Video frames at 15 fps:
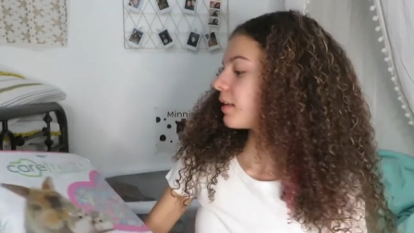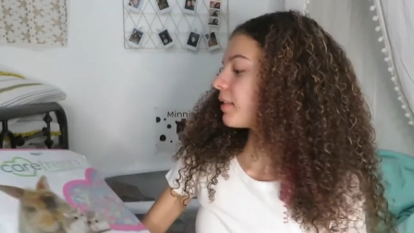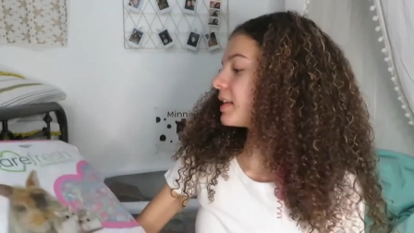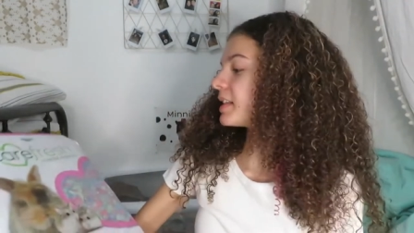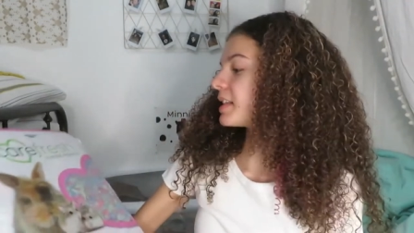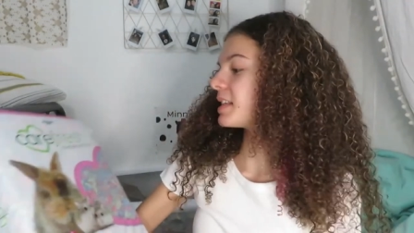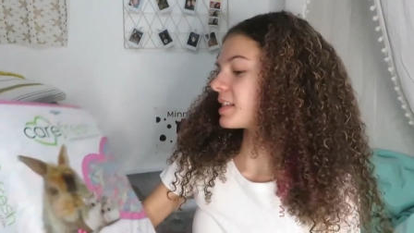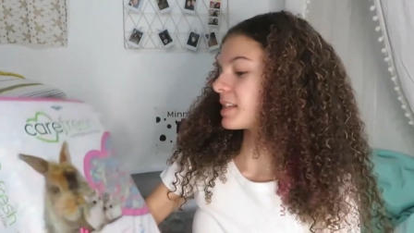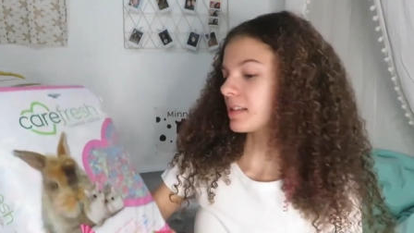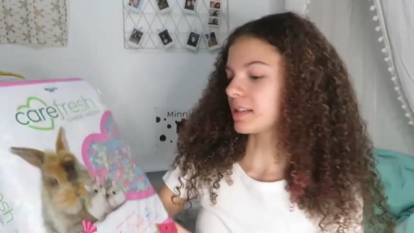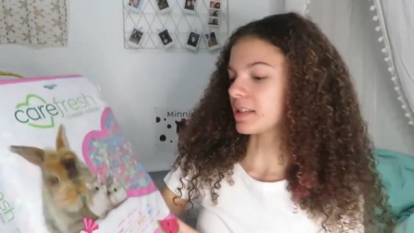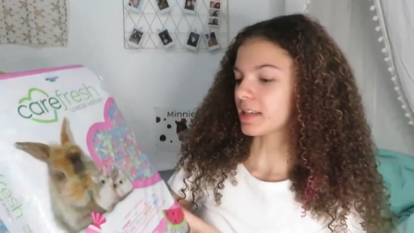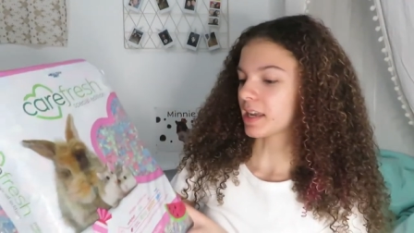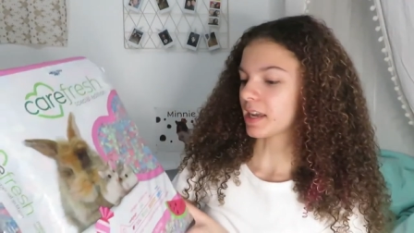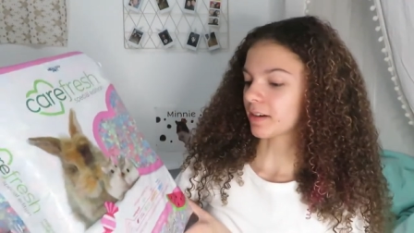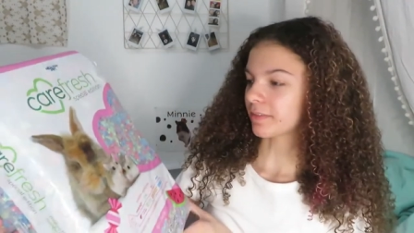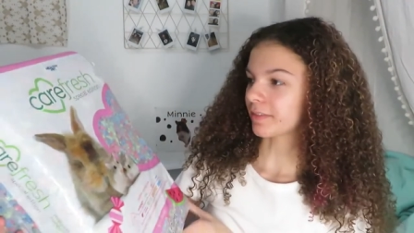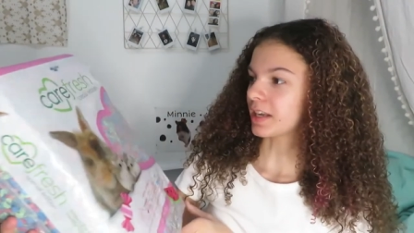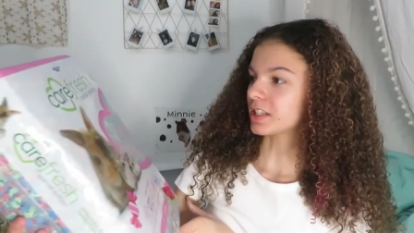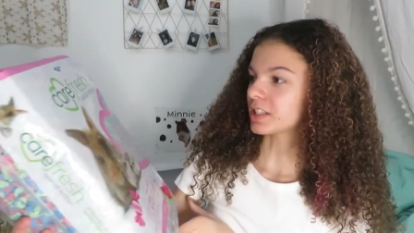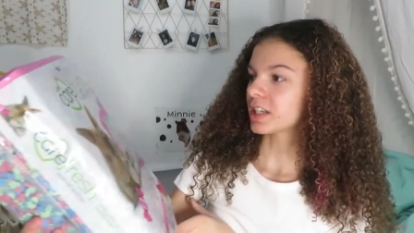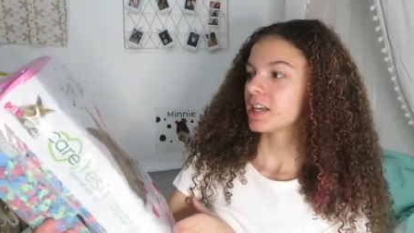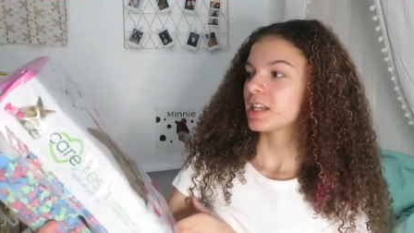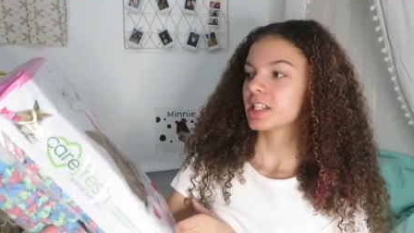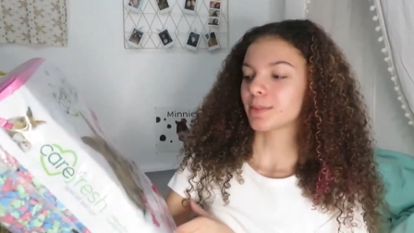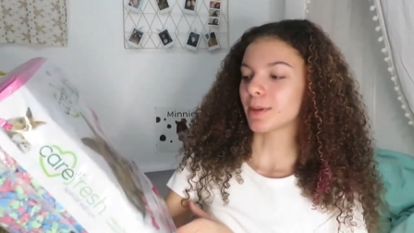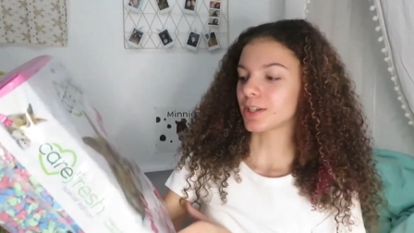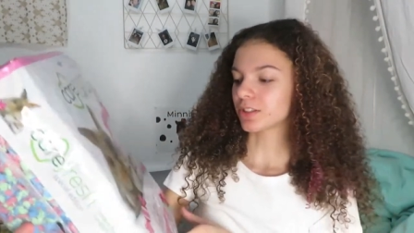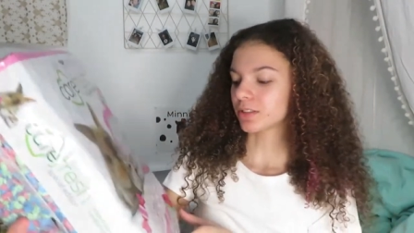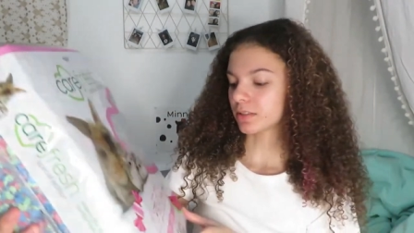this is the Carefresh
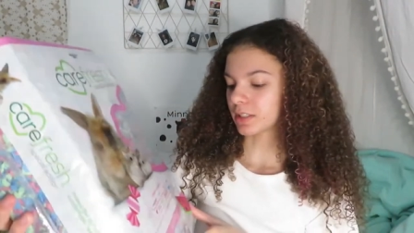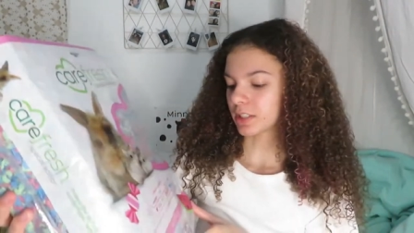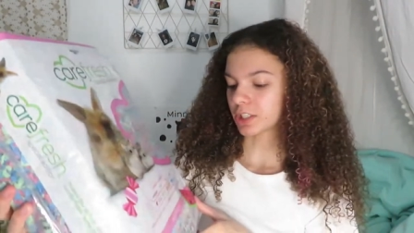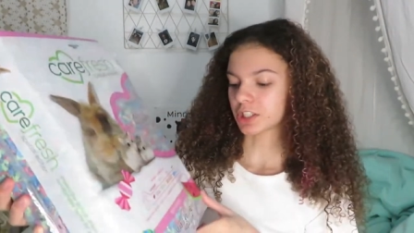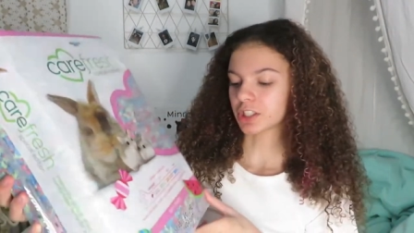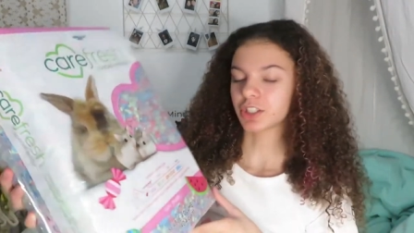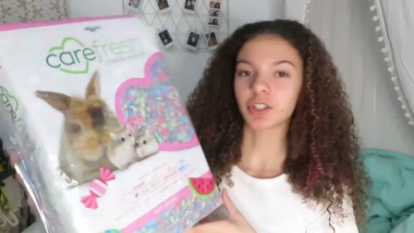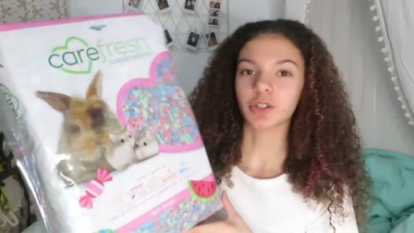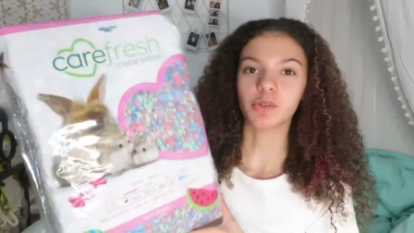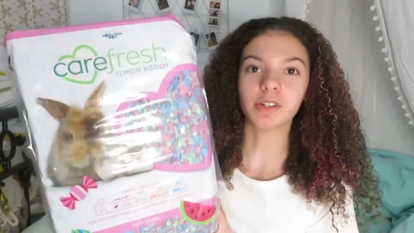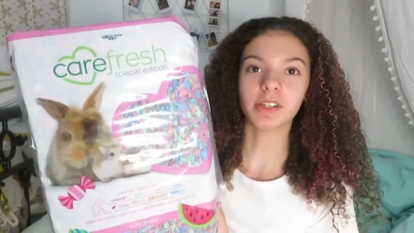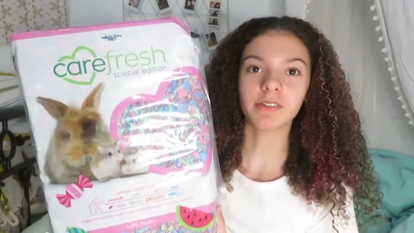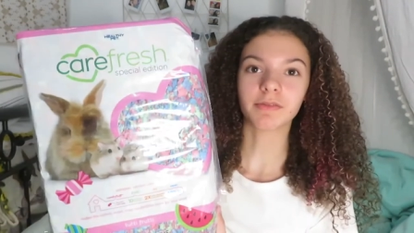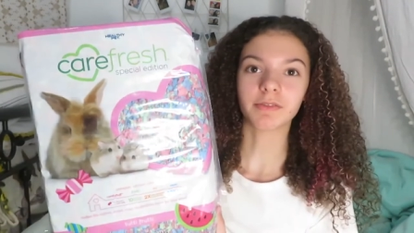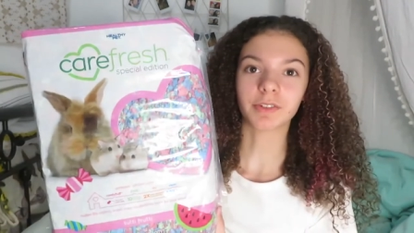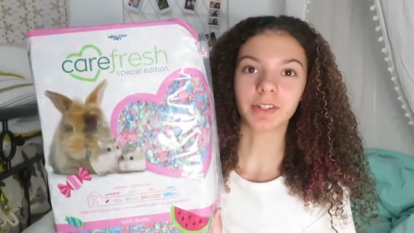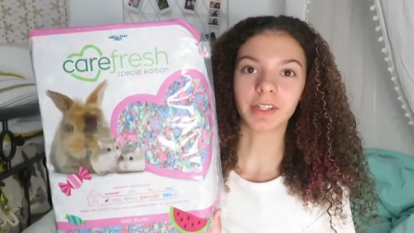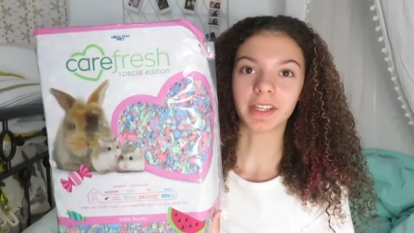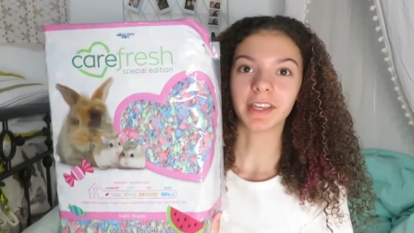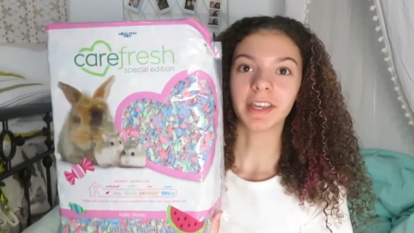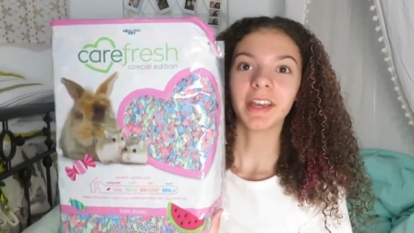Special Edition Tutti Frutti